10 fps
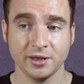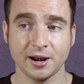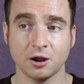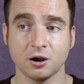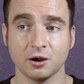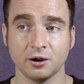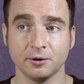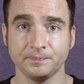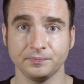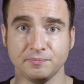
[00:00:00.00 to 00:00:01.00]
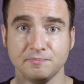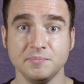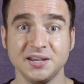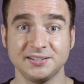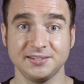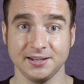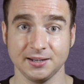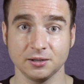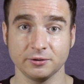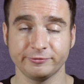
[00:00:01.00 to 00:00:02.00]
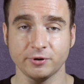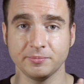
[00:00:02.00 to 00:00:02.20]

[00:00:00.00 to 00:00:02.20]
that are missing